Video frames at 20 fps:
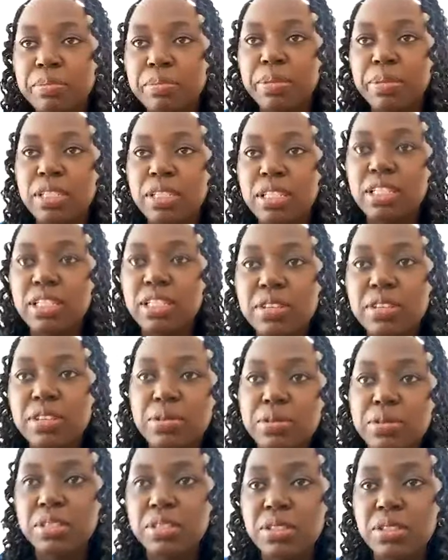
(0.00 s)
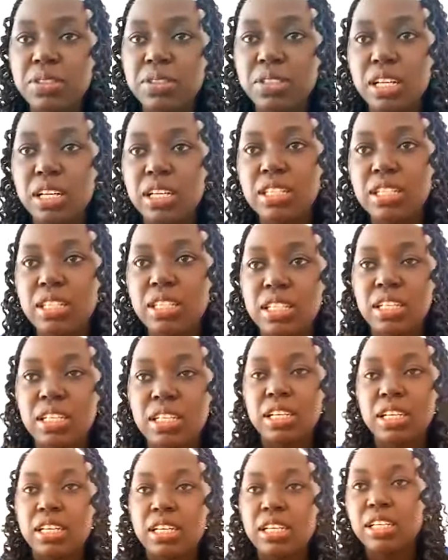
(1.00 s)
keep it that way so that,
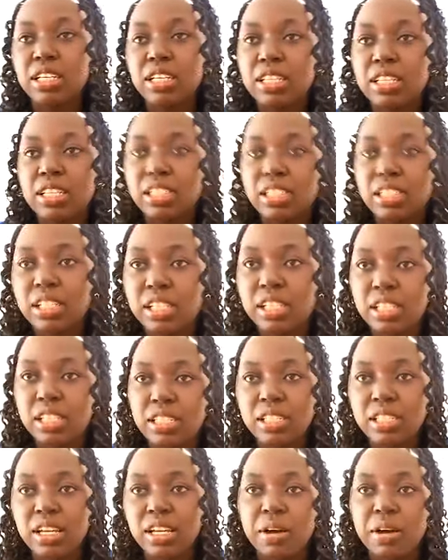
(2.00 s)
yes.